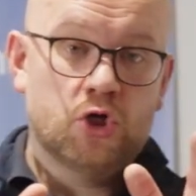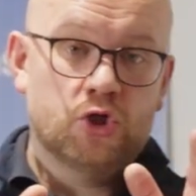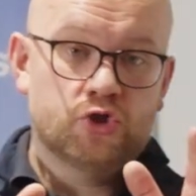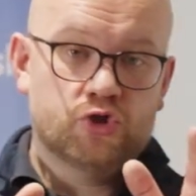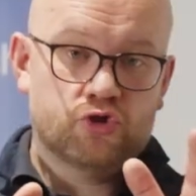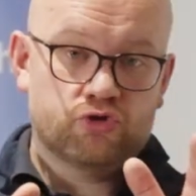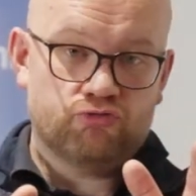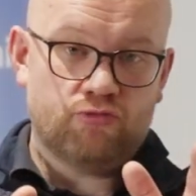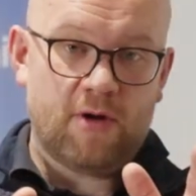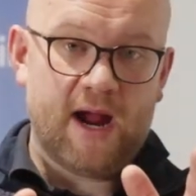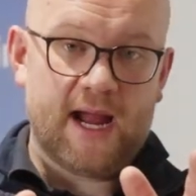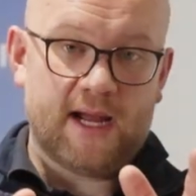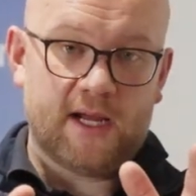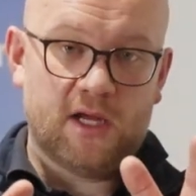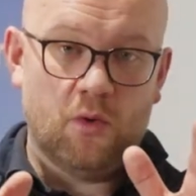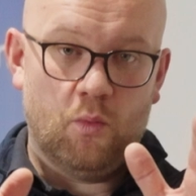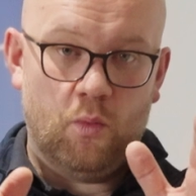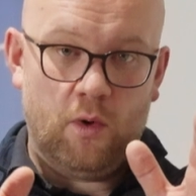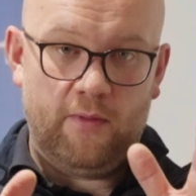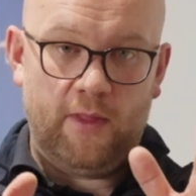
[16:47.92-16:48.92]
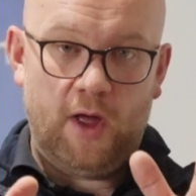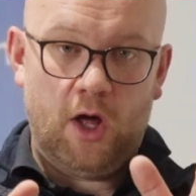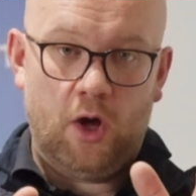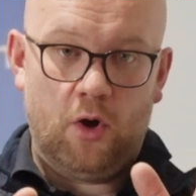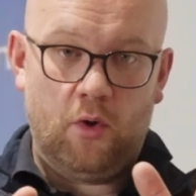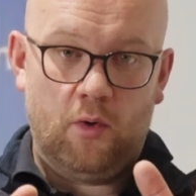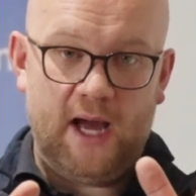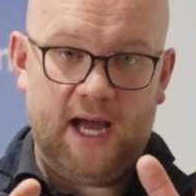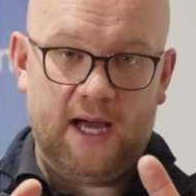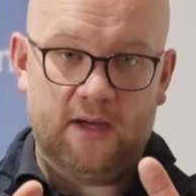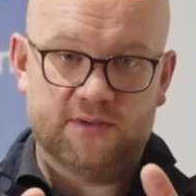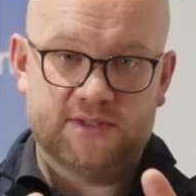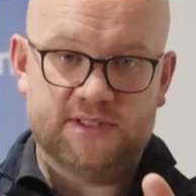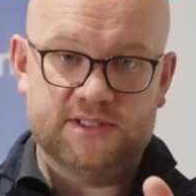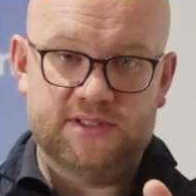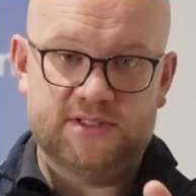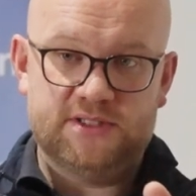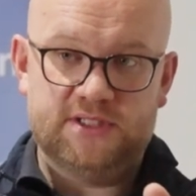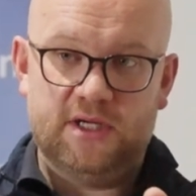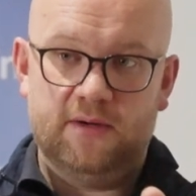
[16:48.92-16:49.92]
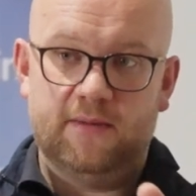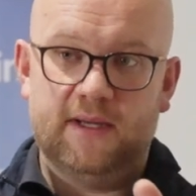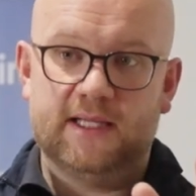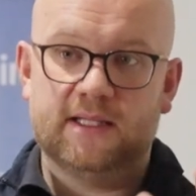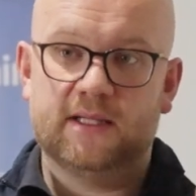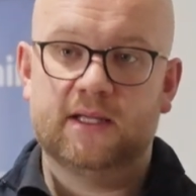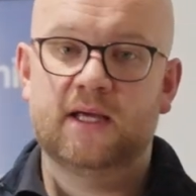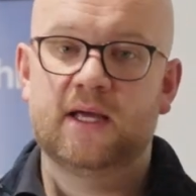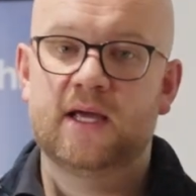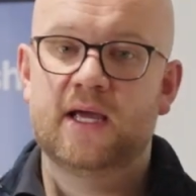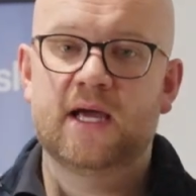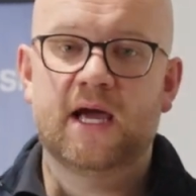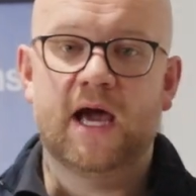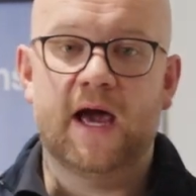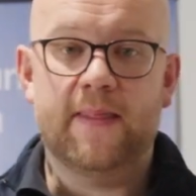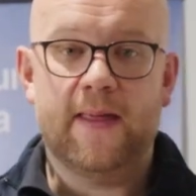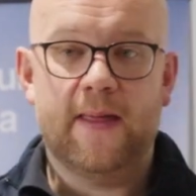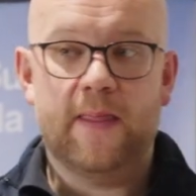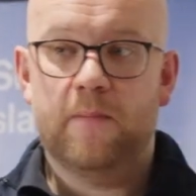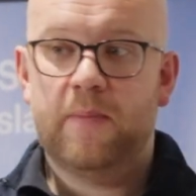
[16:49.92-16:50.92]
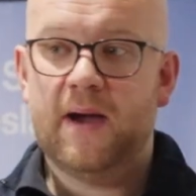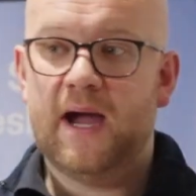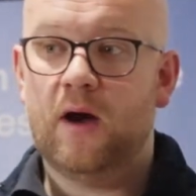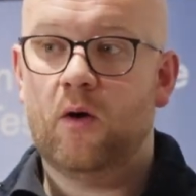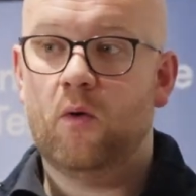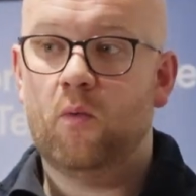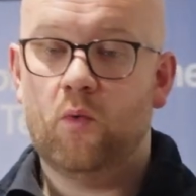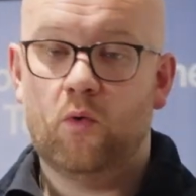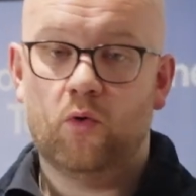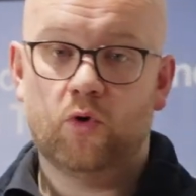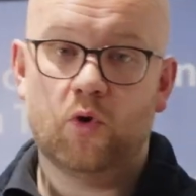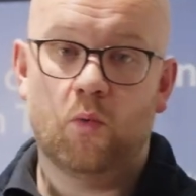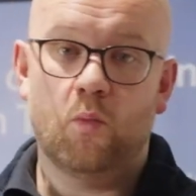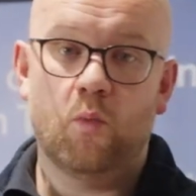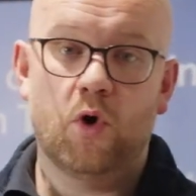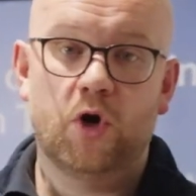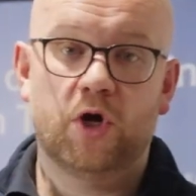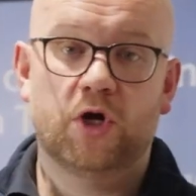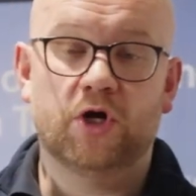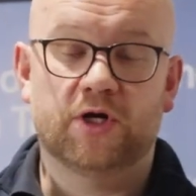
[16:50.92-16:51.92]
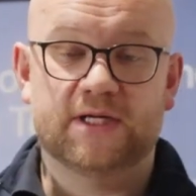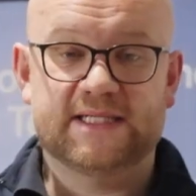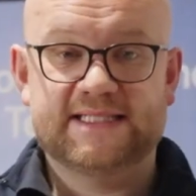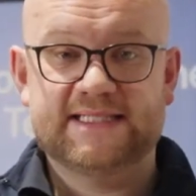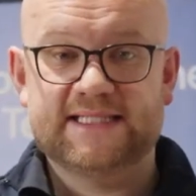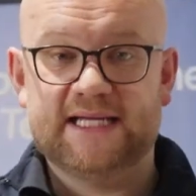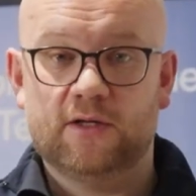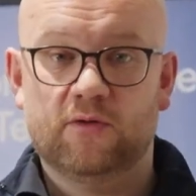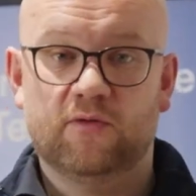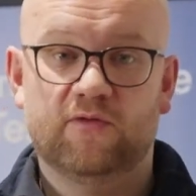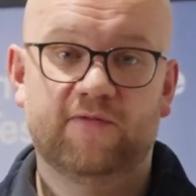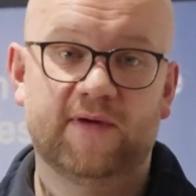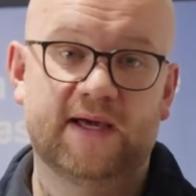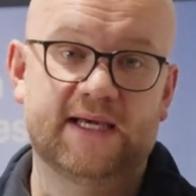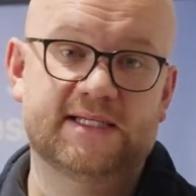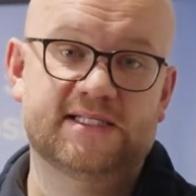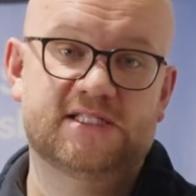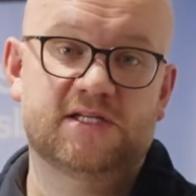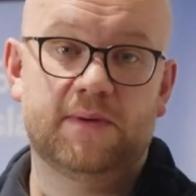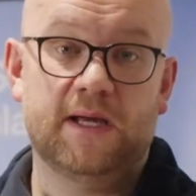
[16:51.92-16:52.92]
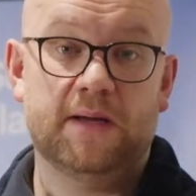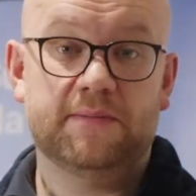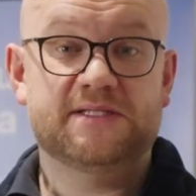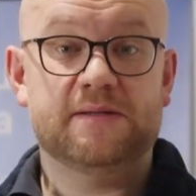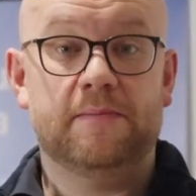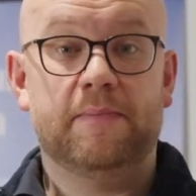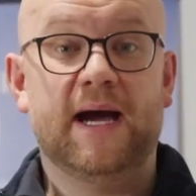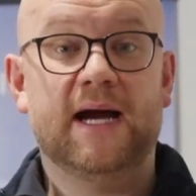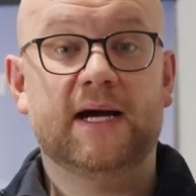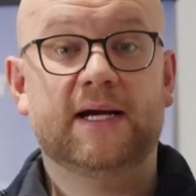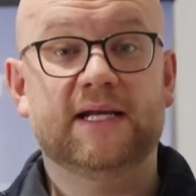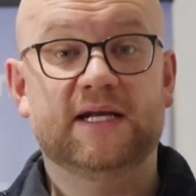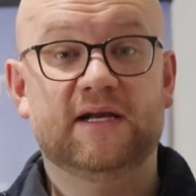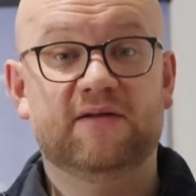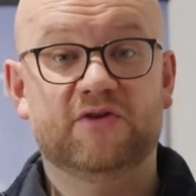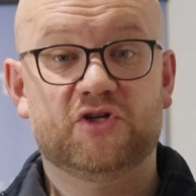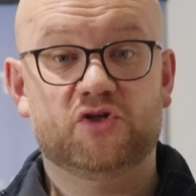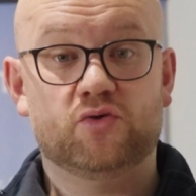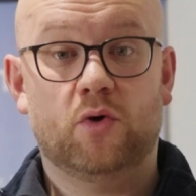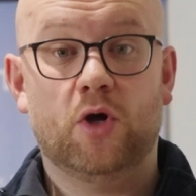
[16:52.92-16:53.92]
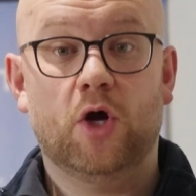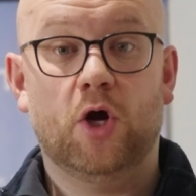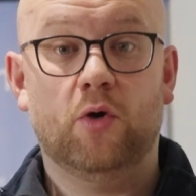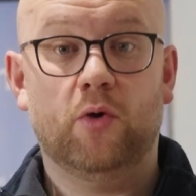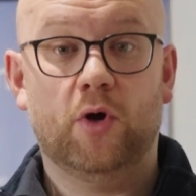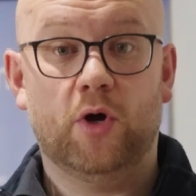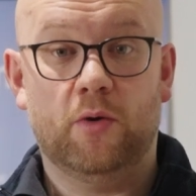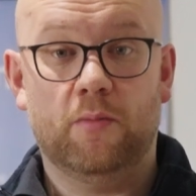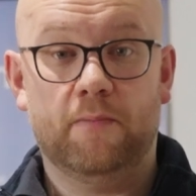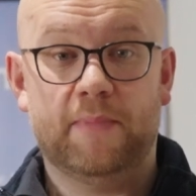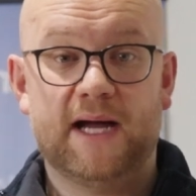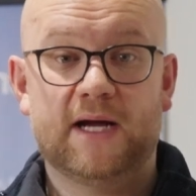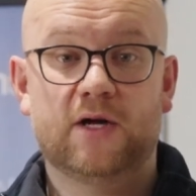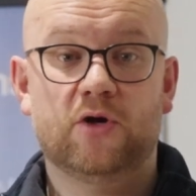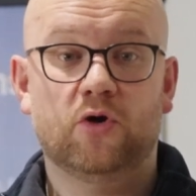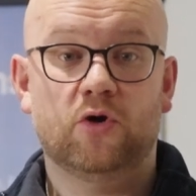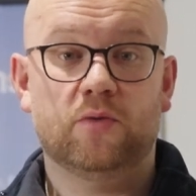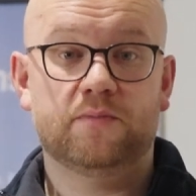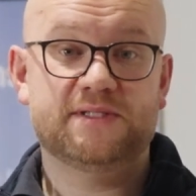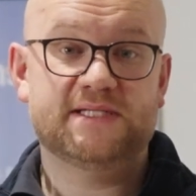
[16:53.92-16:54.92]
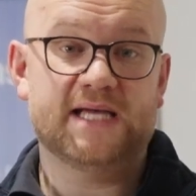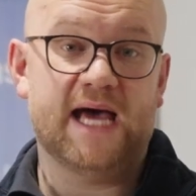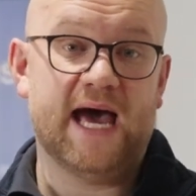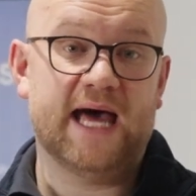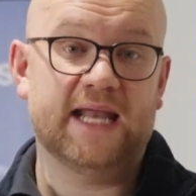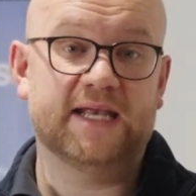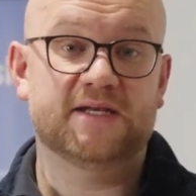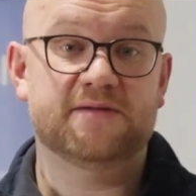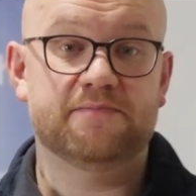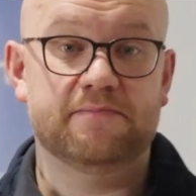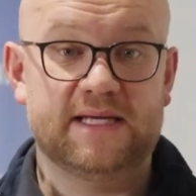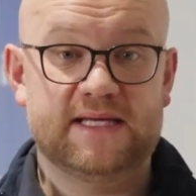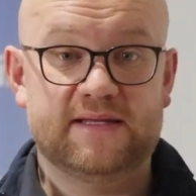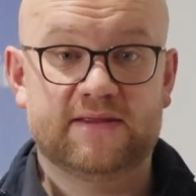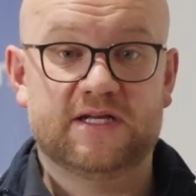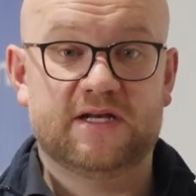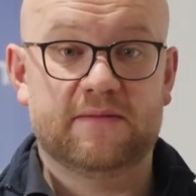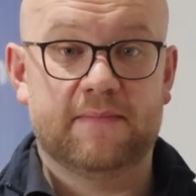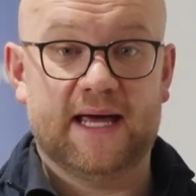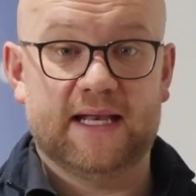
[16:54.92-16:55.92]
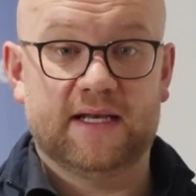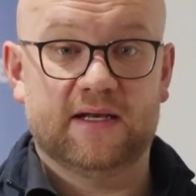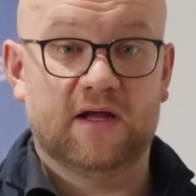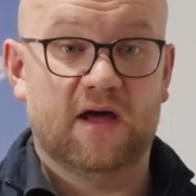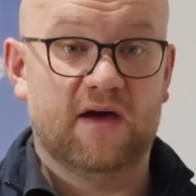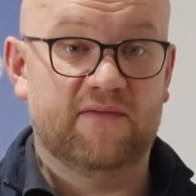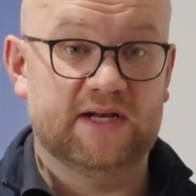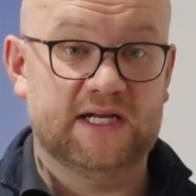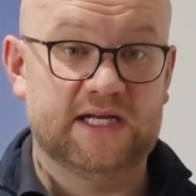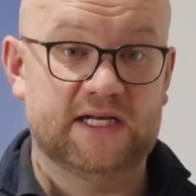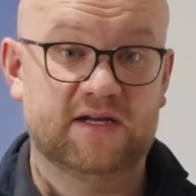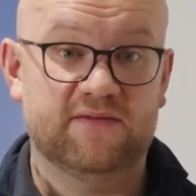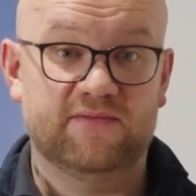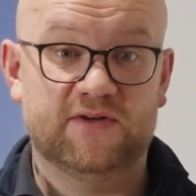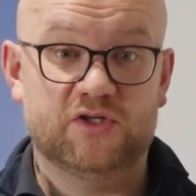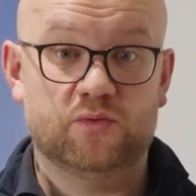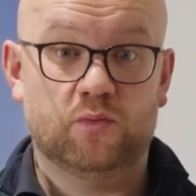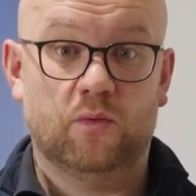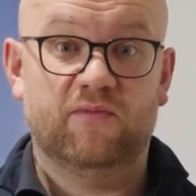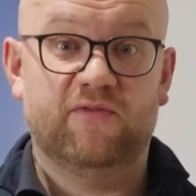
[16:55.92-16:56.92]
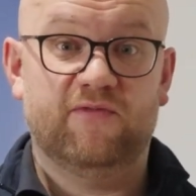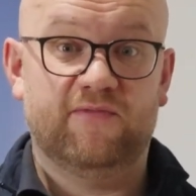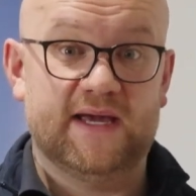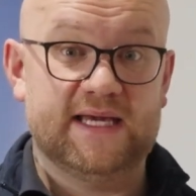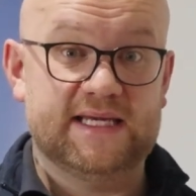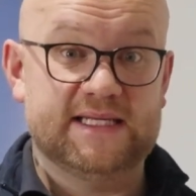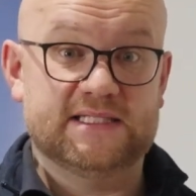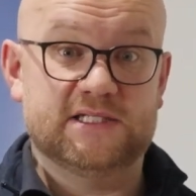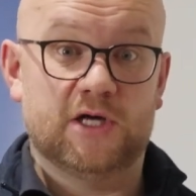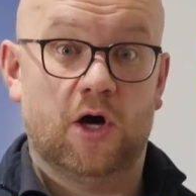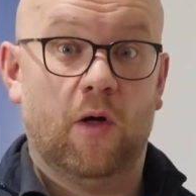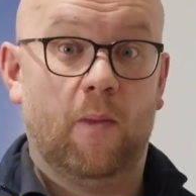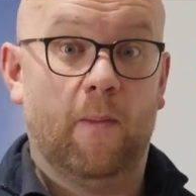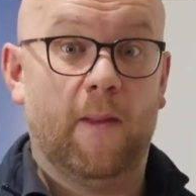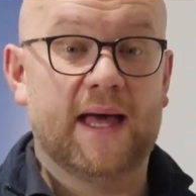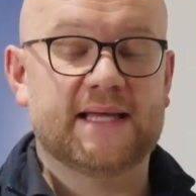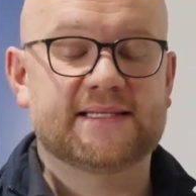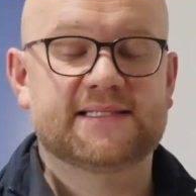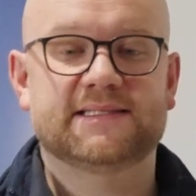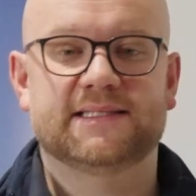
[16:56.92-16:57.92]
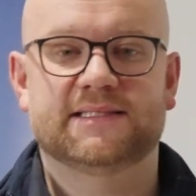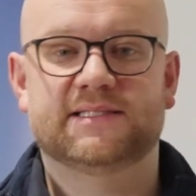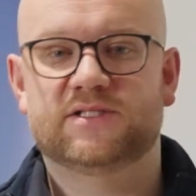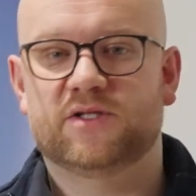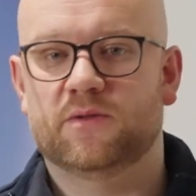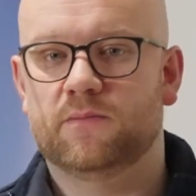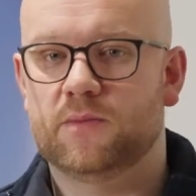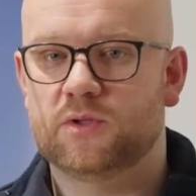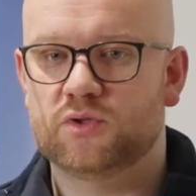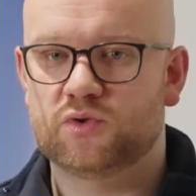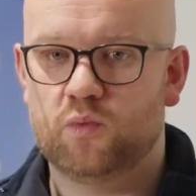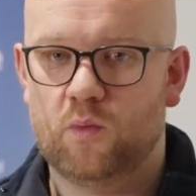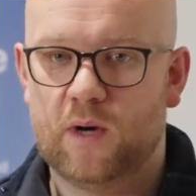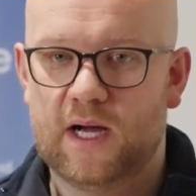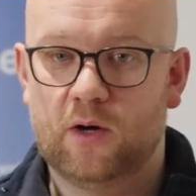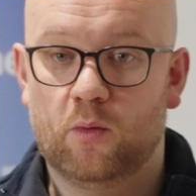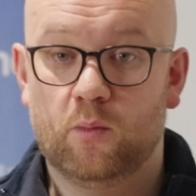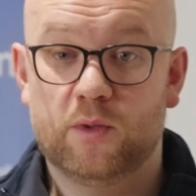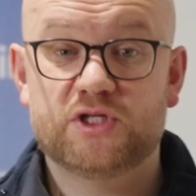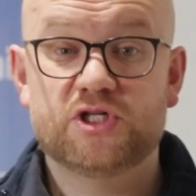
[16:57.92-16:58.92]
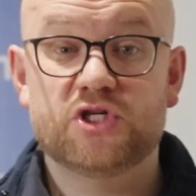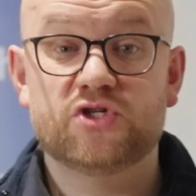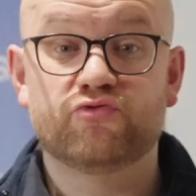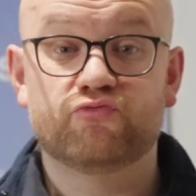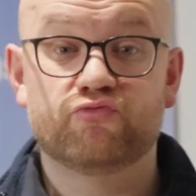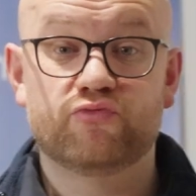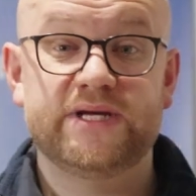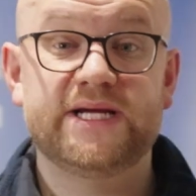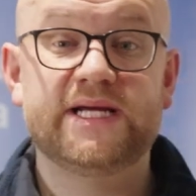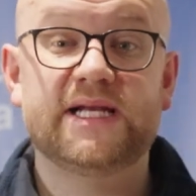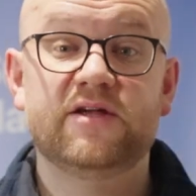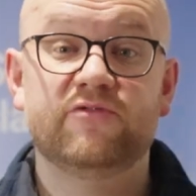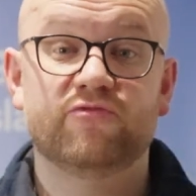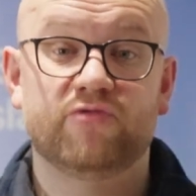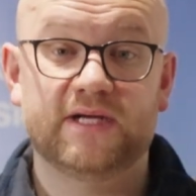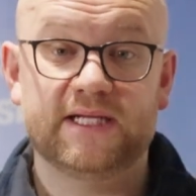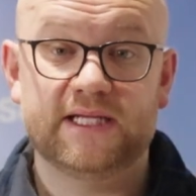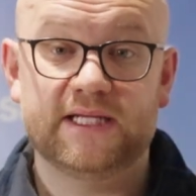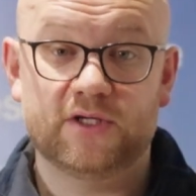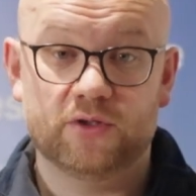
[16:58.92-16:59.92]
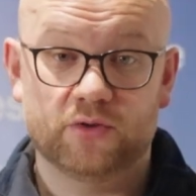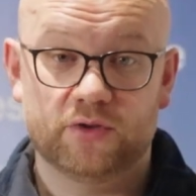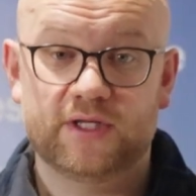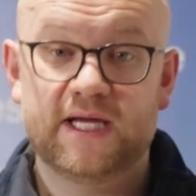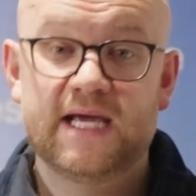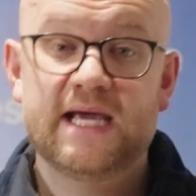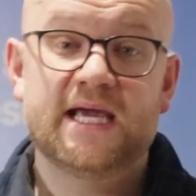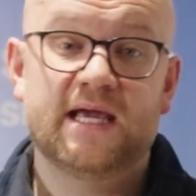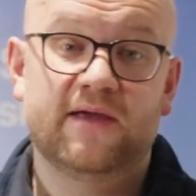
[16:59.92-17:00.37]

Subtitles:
track what the whole house is doing, and then the Powerwall can work on a single phase to be able to back individual home backups and meet the demand of an individual phase on that system as well, which is really, really good.